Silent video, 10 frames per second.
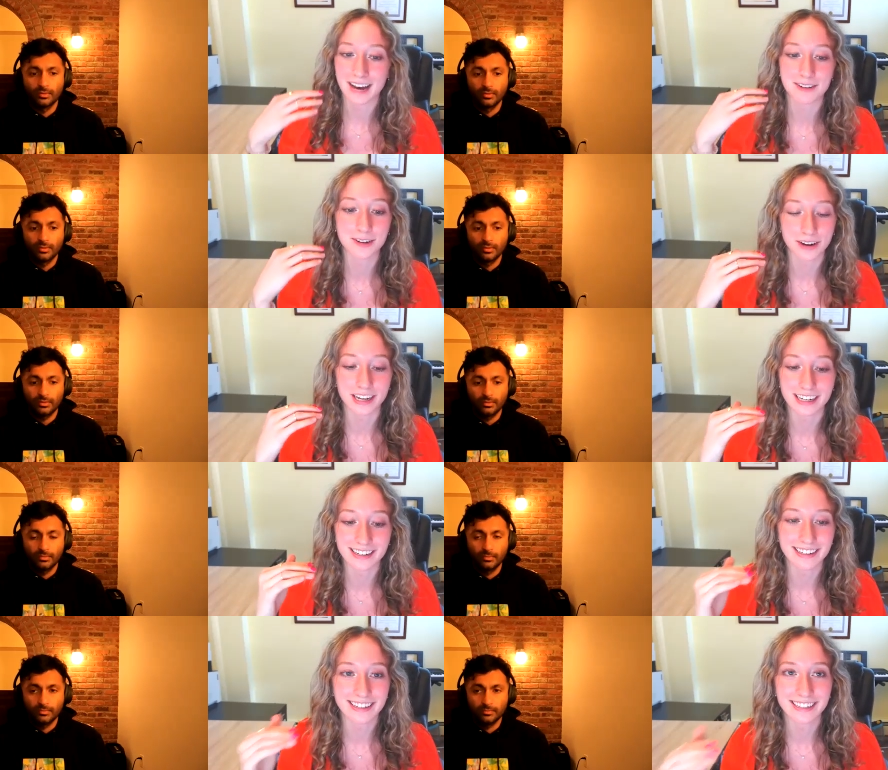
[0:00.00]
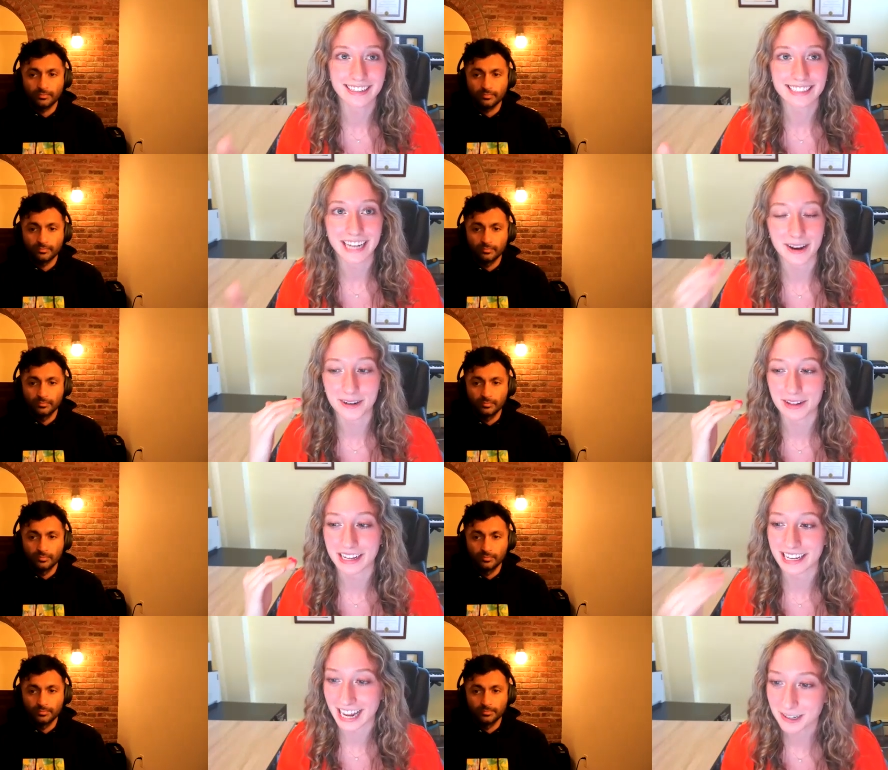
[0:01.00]
Speaker 1: have a great talent of
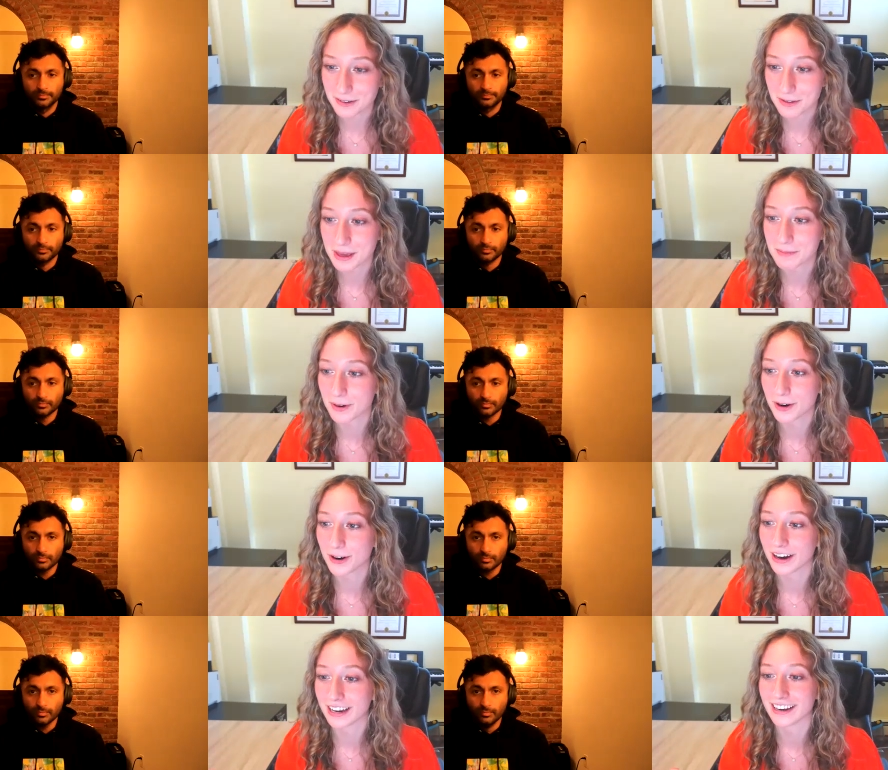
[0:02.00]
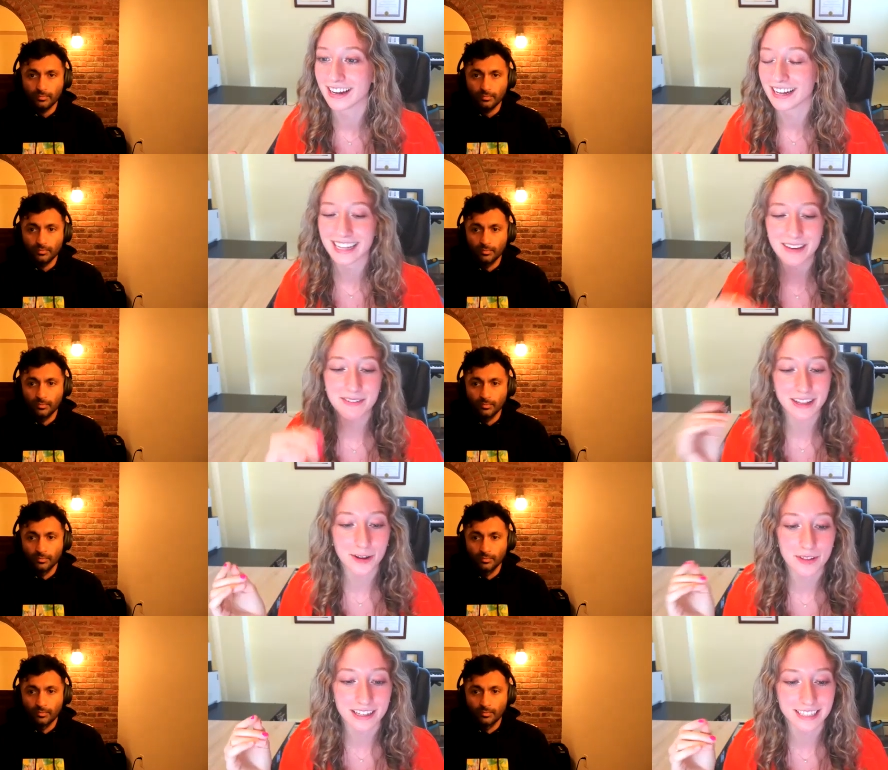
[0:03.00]
like connecting with people and like even
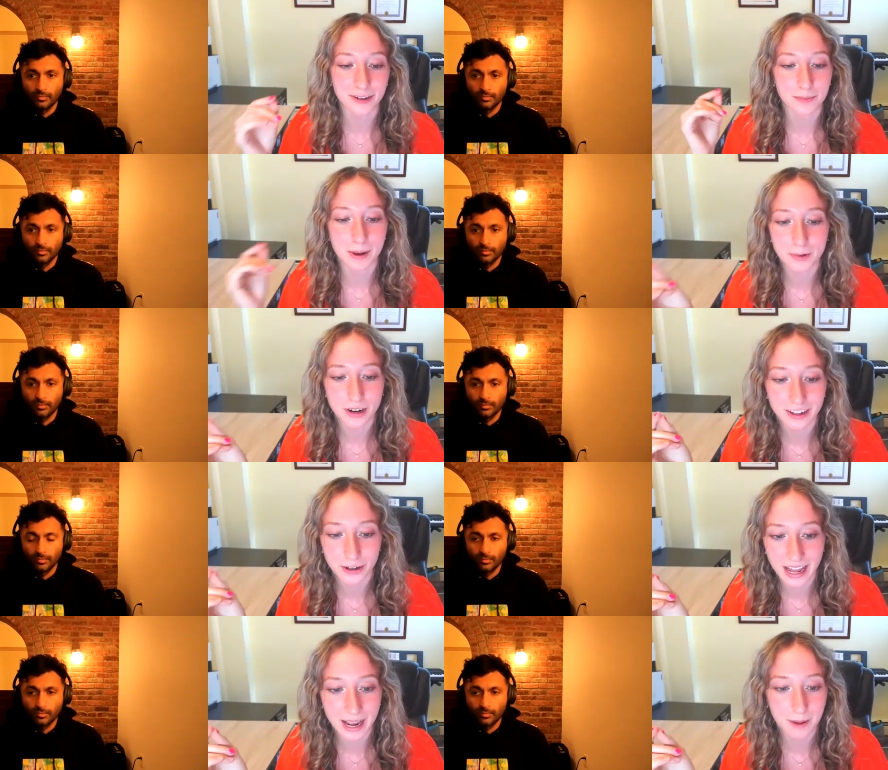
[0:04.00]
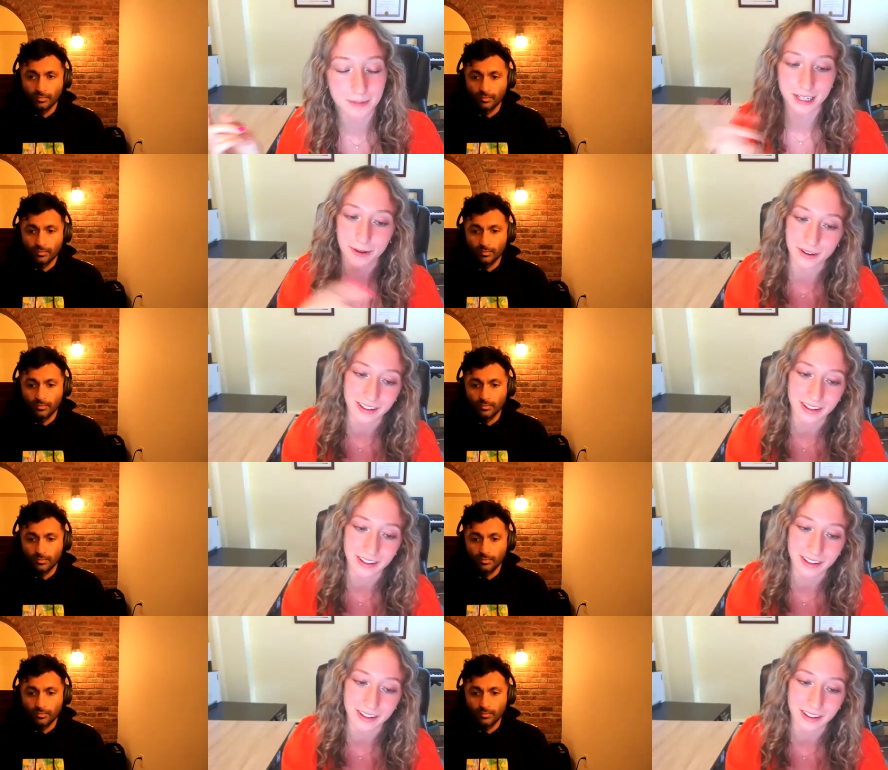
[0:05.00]
little things like remembering their names and going